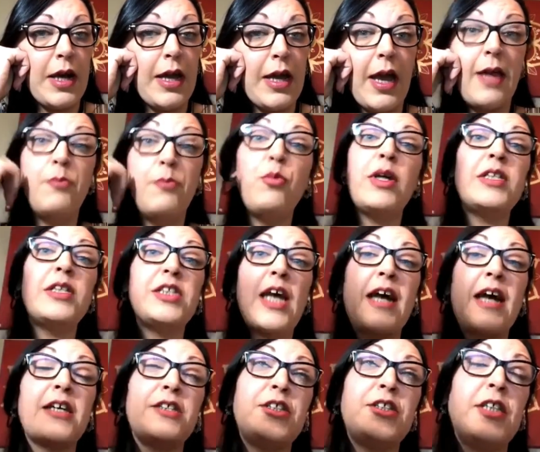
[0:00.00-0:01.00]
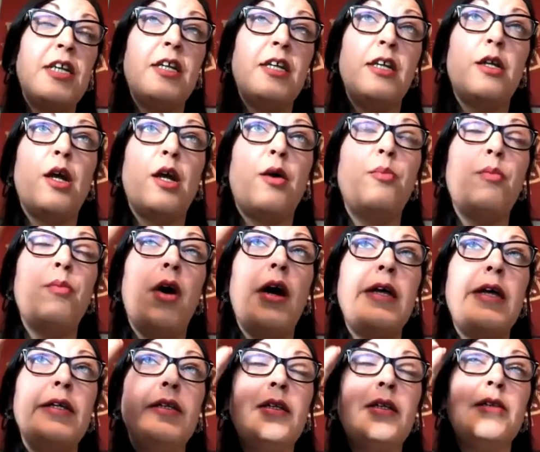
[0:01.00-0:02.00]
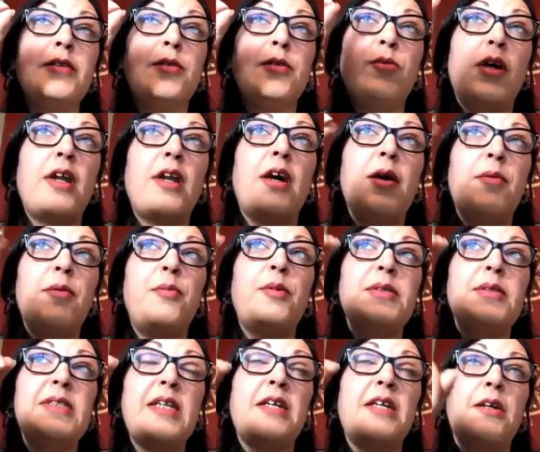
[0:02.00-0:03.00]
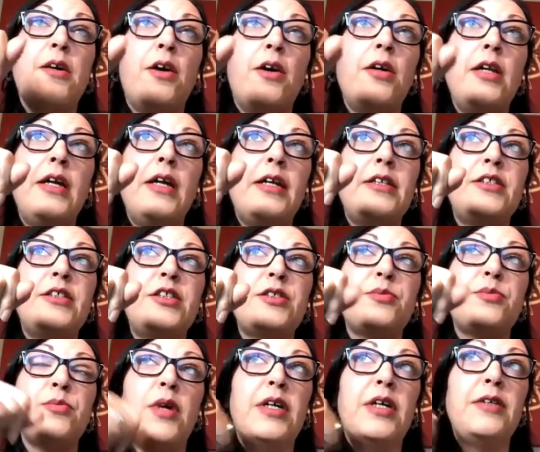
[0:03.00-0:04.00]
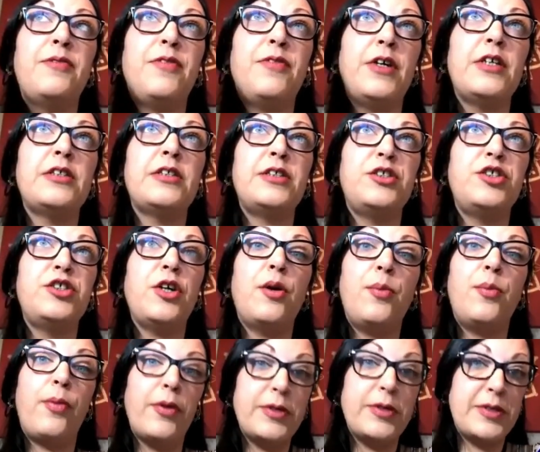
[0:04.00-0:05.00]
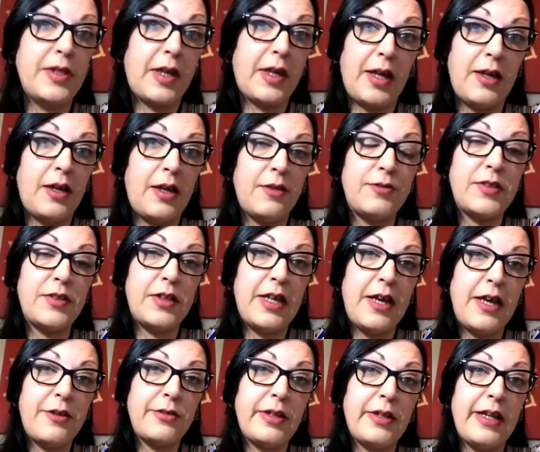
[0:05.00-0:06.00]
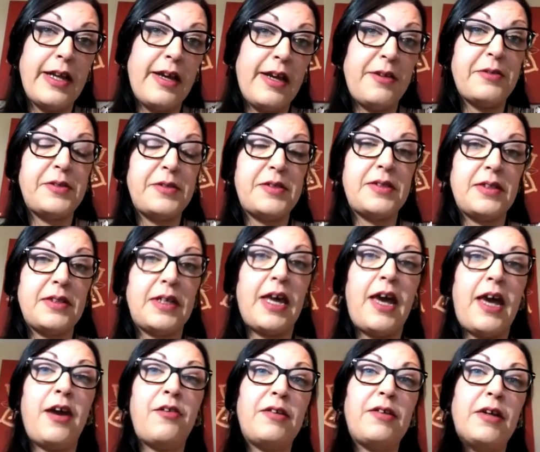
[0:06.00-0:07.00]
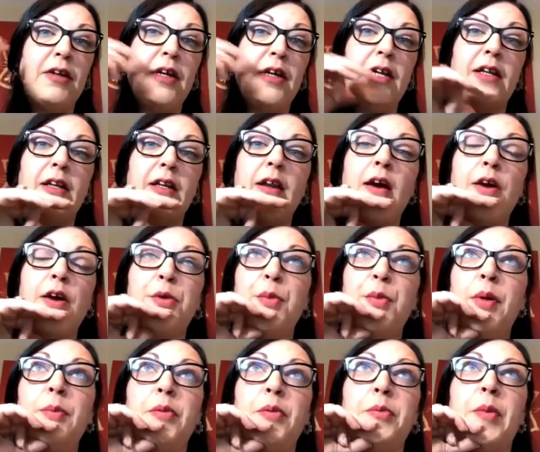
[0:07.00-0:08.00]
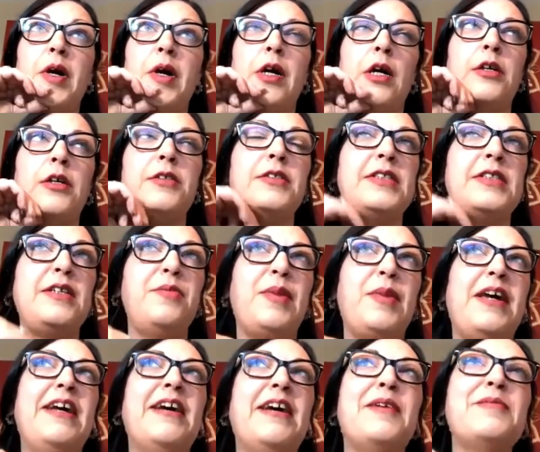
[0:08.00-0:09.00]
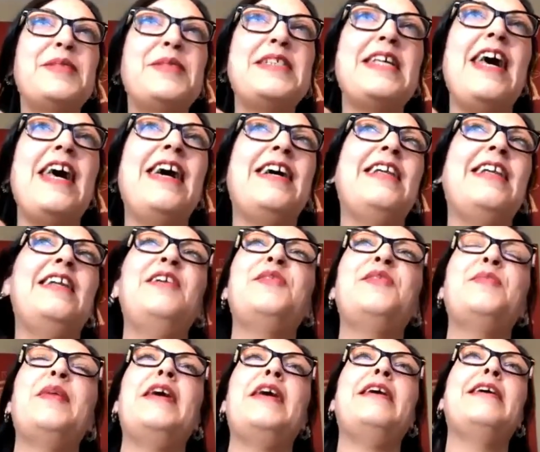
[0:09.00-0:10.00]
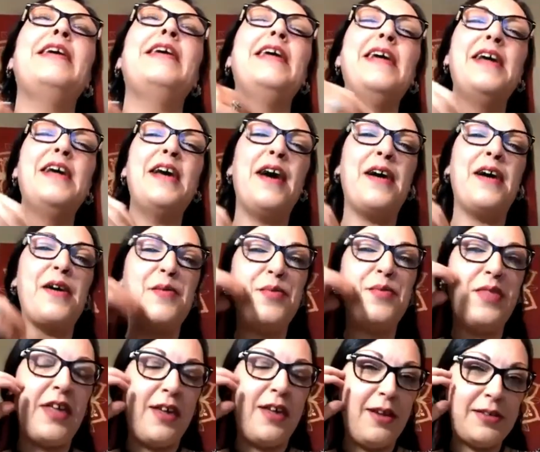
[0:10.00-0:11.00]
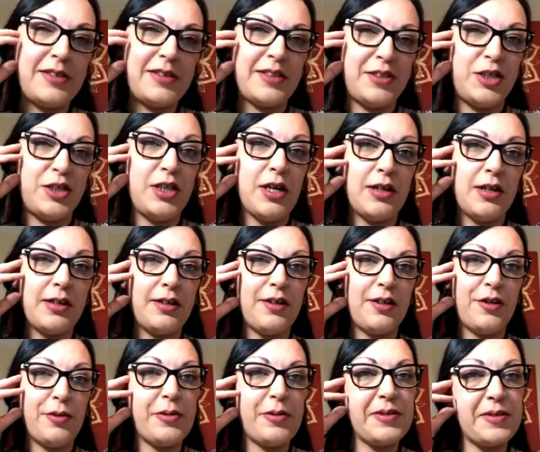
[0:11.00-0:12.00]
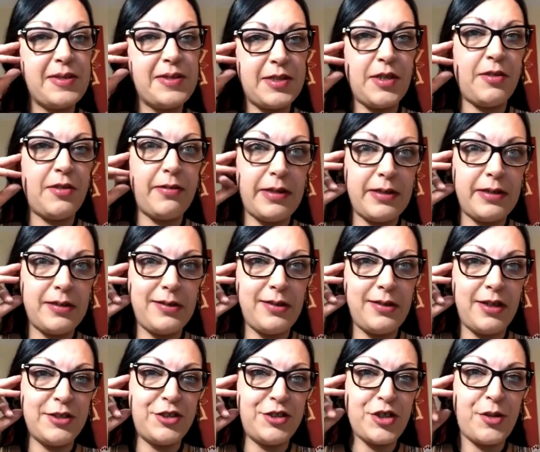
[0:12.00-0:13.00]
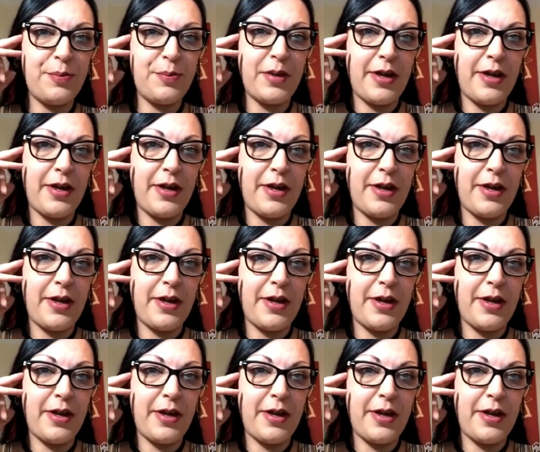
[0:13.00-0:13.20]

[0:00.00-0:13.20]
And actually, you know, when I was in college, my first job was looking after the elderly. I was a carer, and I remember my auntie being upset a little bit that such a young girl was doing a job like